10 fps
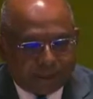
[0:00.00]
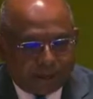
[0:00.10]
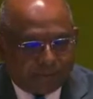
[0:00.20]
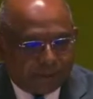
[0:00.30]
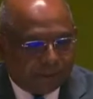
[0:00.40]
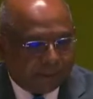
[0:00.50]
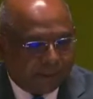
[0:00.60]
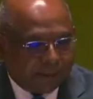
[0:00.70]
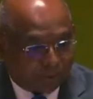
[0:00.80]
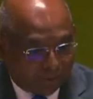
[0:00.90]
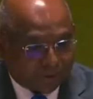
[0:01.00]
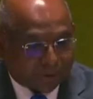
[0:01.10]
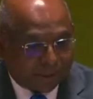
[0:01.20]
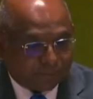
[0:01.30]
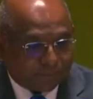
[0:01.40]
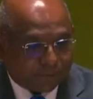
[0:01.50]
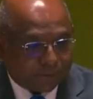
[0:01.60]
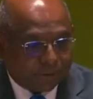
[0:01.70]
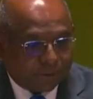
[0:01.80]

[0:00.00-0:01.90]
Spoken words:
covering at all times